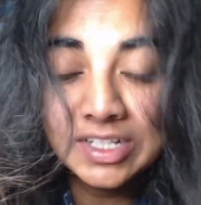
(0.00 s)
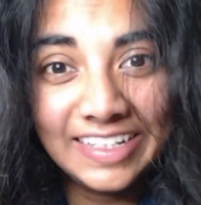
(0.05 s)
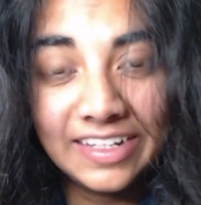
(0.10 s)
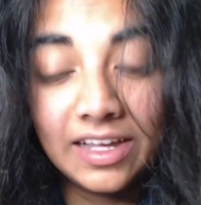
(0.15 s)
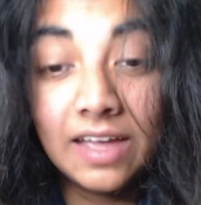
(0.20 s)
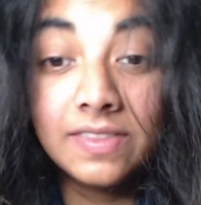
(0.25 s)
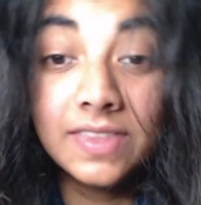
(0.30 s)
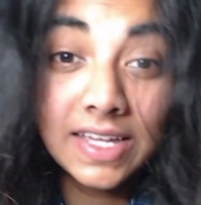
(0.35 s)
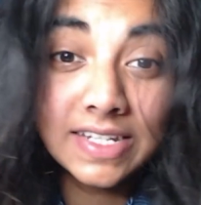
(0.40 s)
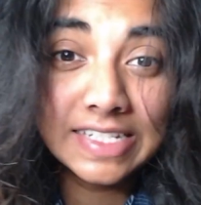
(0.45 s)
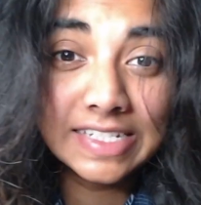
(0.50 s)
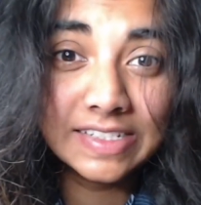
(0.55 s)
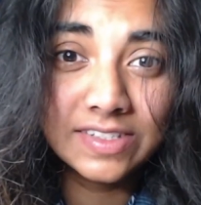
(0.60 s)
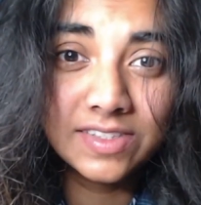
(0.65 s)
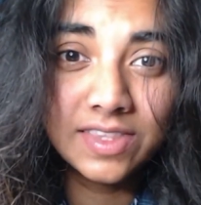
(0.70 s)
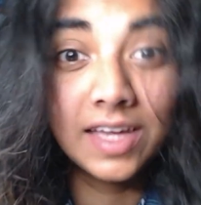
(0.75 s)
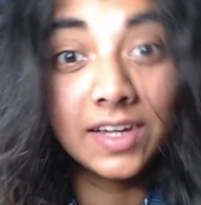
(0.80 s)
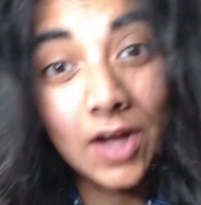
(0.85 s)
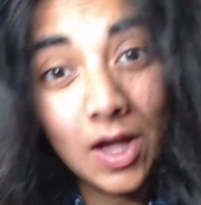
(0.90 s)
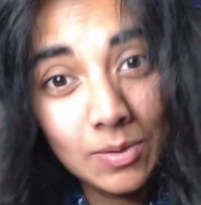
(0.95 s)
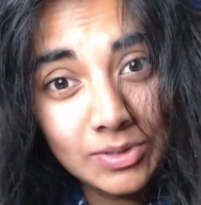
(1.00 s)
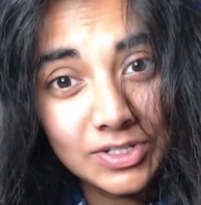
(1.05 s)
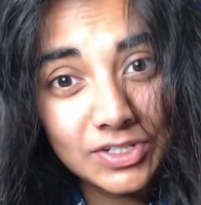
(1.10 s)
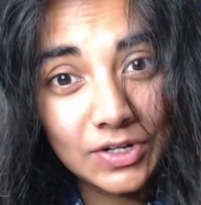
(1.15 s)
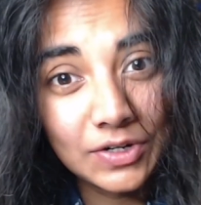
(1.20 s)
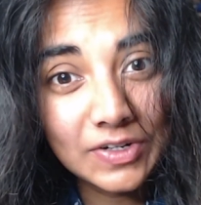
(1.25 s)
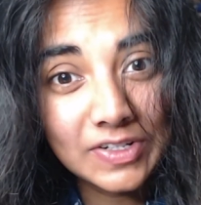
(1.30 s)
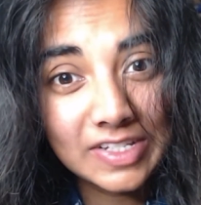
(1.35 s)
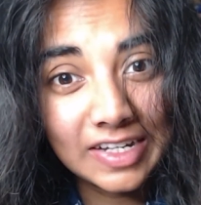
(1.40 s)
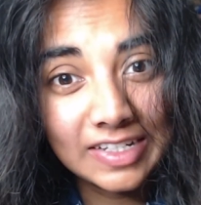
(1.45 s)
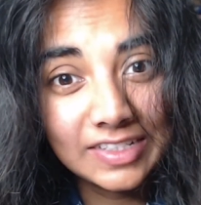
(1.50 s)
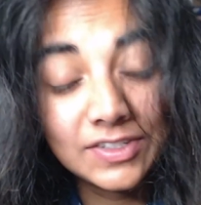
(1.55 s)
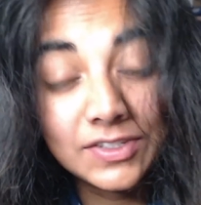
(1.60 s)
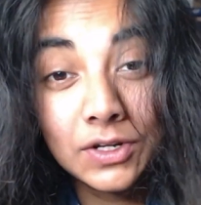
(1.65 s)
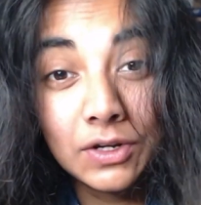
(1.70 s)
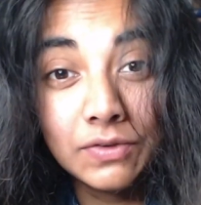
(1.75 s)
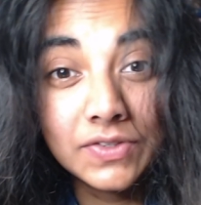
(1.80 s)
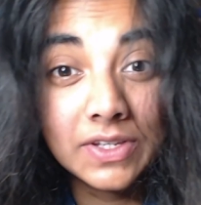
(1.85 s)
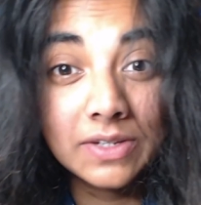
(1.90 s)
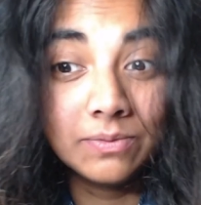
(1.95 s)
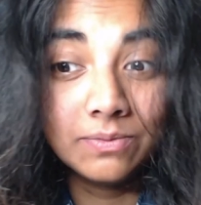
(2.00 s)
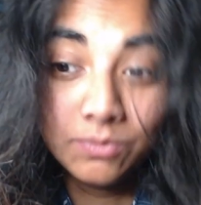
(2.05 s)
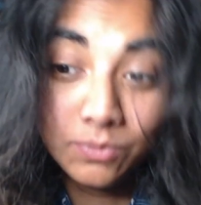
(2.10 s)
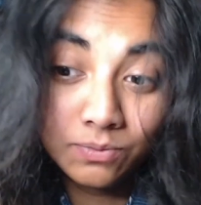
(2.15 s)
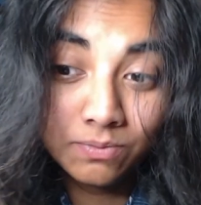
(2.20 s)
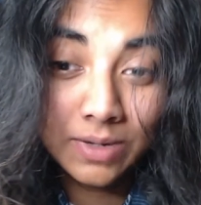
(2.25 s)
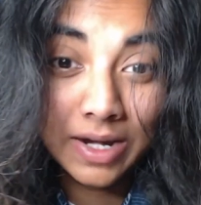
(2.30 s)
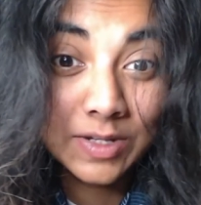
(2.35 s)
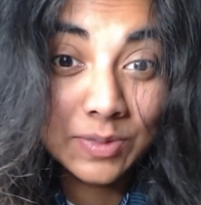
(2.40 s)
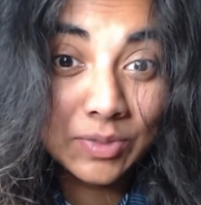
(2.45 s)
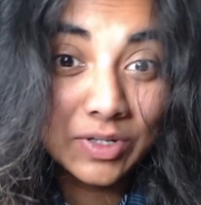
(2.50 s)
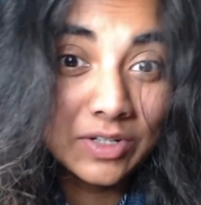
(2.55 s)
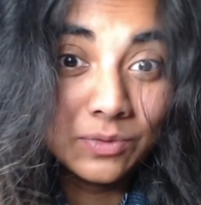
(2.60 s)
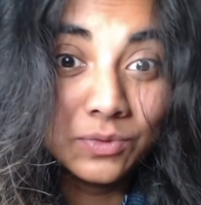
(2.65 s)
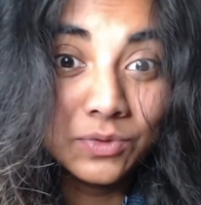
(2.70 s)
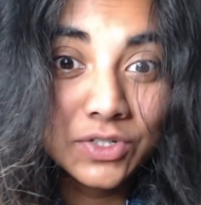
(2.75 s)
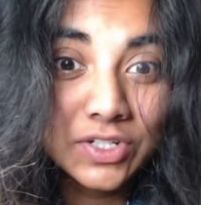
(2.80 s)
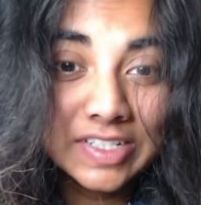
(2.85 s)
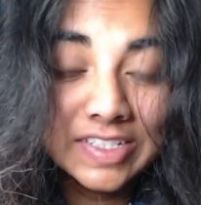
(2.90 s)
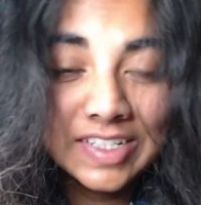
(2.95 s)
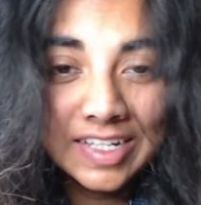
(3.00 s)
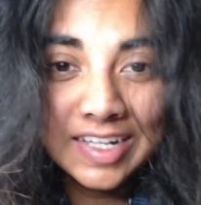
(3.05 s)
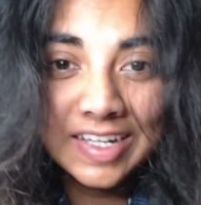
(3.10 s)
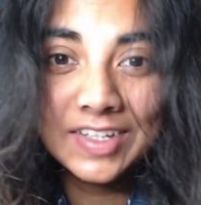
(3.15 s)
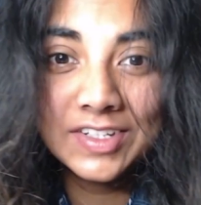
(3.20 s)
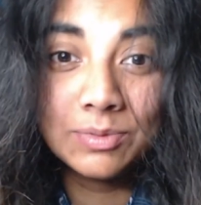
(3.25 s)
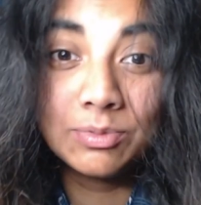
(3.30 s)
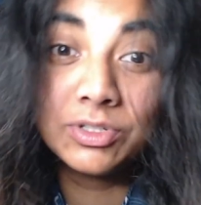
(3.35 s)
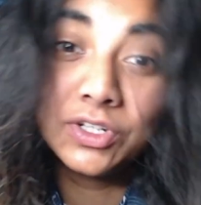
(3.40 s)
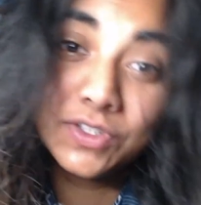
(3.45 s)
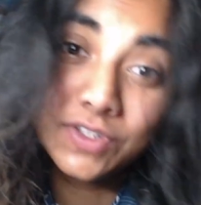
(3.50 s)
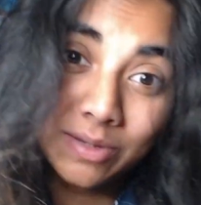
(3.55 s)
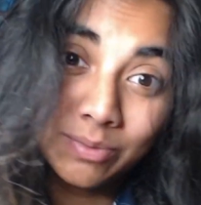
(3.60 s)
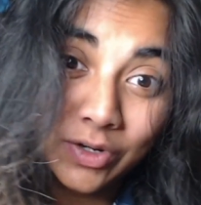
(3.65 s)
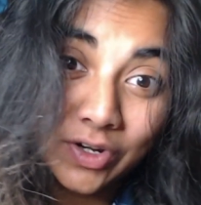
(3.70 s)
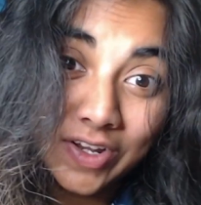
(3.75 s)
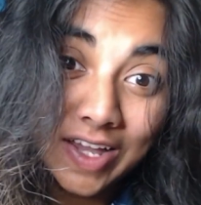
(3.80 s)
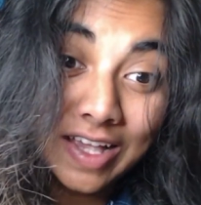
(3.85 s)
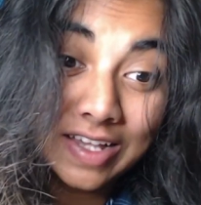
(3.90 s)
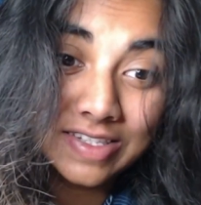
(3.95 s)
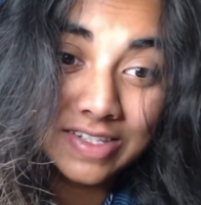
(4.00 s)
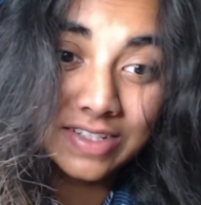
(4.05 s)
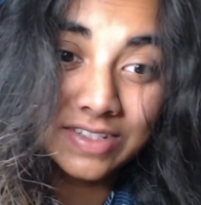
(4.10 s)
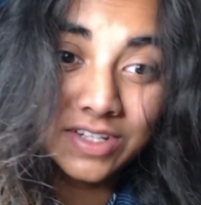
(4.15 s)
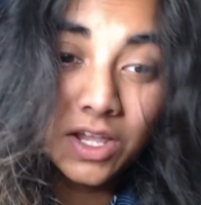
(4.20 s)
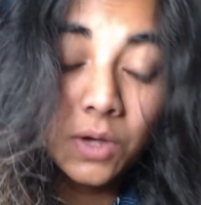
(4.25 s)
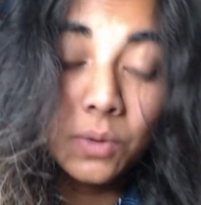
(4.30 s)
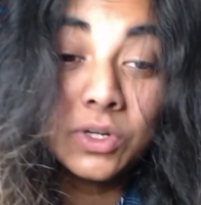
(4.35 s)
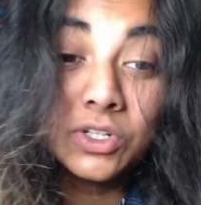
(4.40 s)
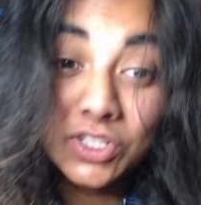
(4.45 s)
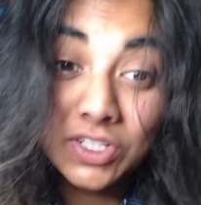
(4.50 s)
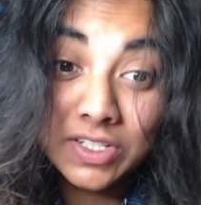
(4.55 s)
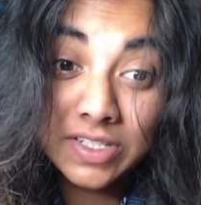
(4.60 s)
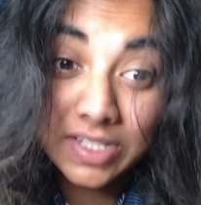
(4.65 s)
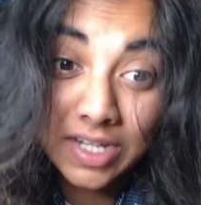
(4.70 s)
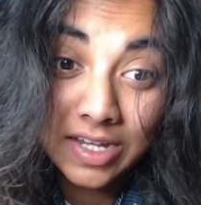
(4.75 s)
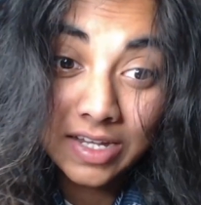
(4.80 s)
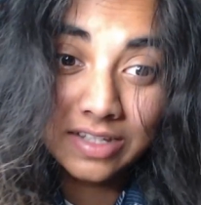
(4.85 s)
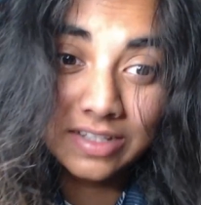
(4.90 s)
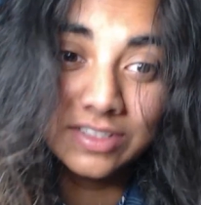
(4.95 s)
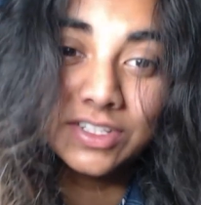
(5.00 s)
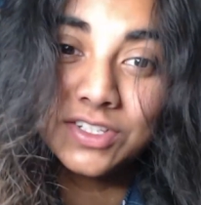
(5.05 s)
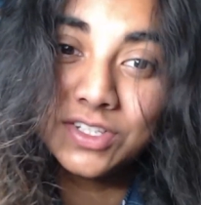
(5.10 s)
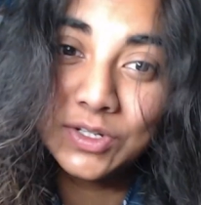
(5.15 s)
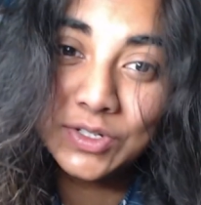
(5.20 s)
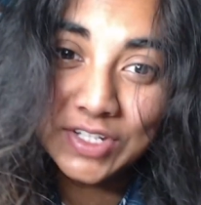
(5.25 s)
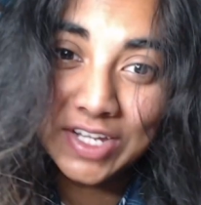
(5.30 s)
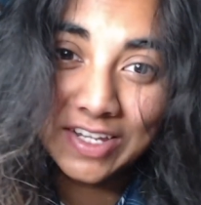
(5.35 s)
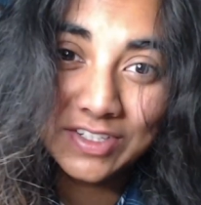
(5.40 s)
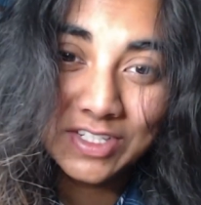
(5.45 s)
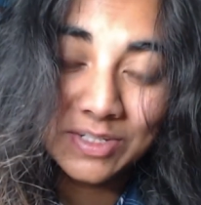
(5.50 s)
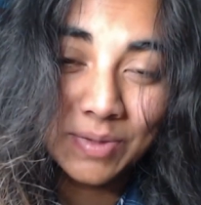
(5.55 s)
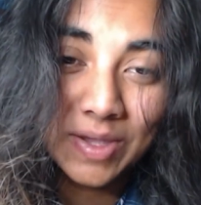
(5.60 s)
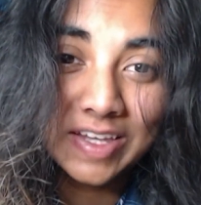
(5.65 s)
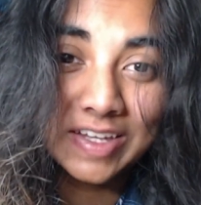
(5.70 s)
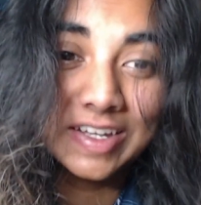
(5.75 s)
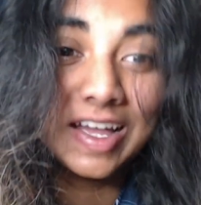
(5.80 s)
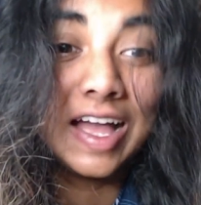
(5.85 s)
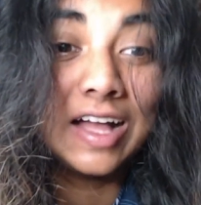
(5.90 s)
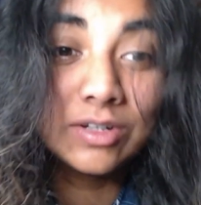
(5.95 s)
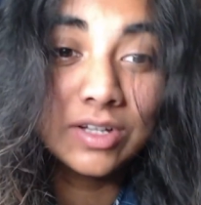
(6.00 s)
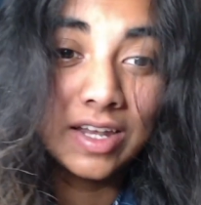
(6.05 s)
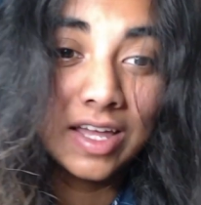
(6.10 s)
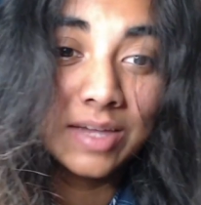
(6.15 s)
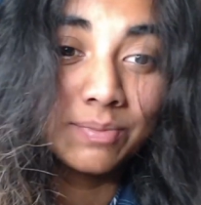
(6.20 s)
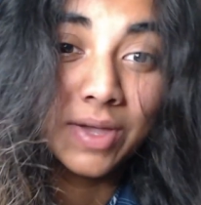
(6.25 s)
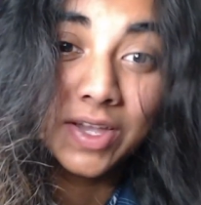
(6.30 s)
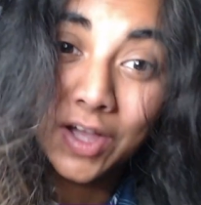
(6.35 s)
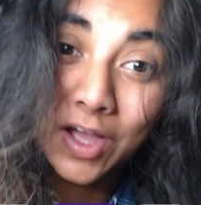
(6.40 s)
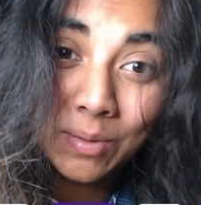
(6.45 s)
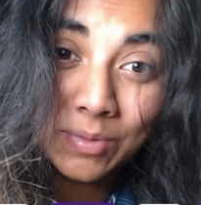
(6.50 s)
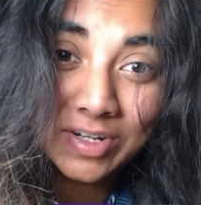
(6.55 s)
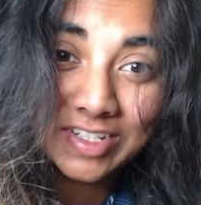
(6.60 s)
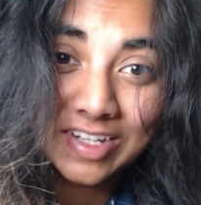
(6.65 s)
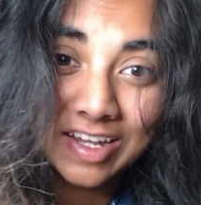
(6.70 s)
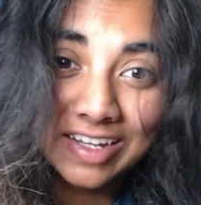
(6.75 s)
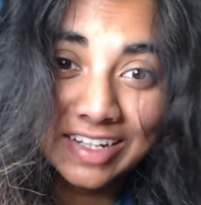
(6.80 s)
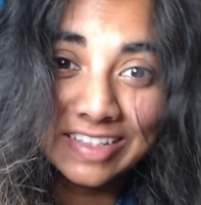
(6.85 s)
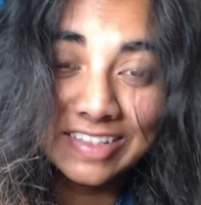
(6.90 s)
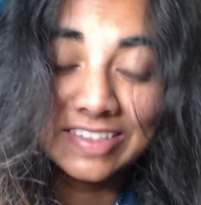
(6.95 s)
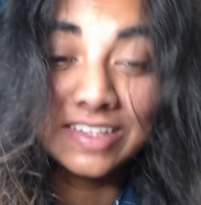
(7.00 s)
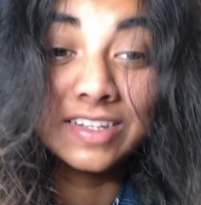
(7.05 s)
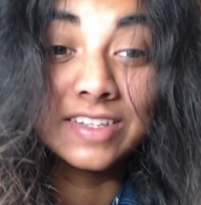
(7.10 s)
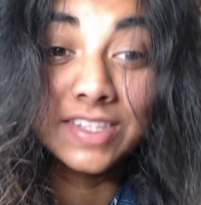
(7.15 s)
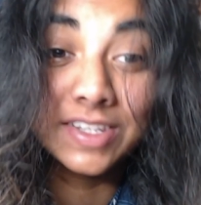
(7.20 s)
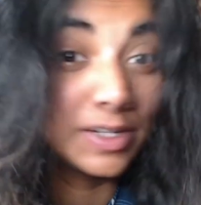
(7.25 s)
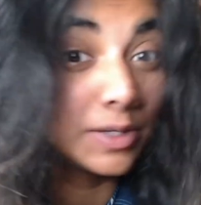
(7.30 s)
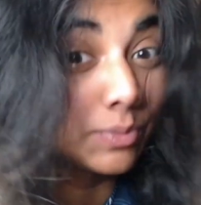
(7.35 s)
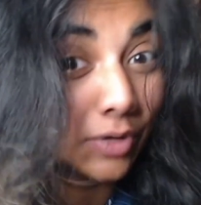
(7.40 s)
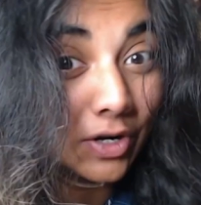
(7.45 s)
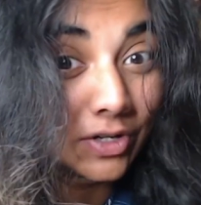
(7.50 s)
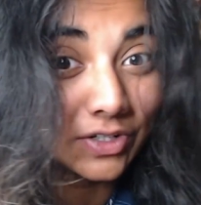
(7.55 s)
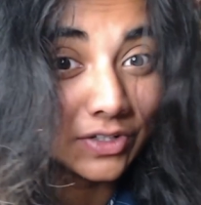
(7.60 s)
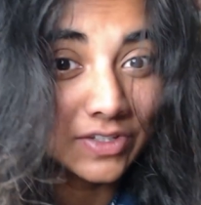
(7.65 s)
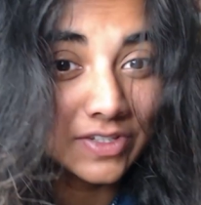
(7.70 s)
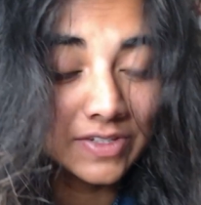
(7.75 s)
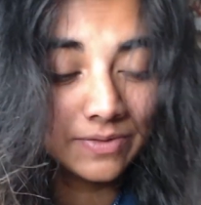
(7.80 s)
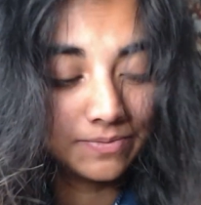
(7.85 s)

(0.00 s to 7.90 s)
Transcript: and that is that carbon dioxide dissolves in plasma and water to produce carbonic acid, which in turn dissociates to make alkaline bicarbonate ions and acidic protons.